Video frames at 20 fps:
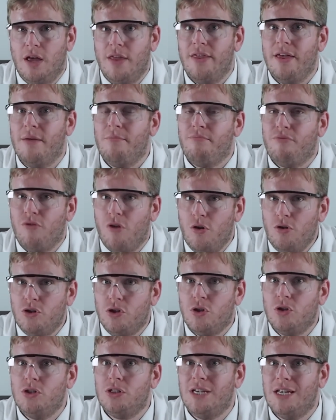that
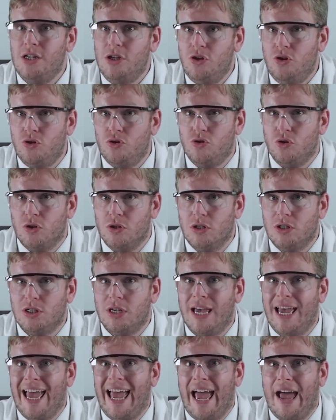protons and
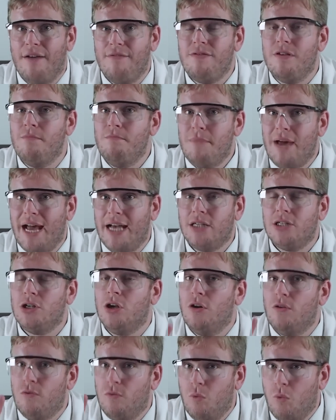neutrons have the mass
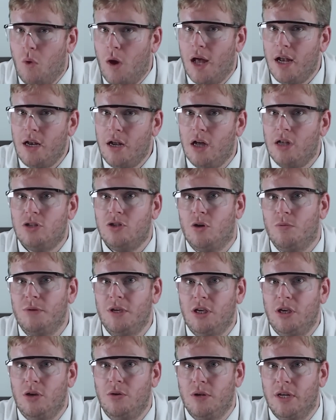of one
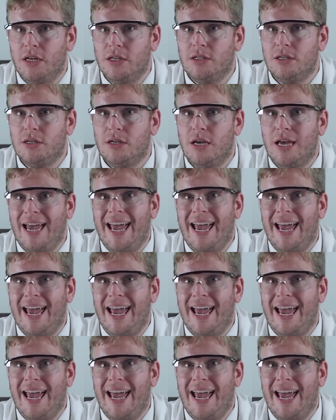atomic unit,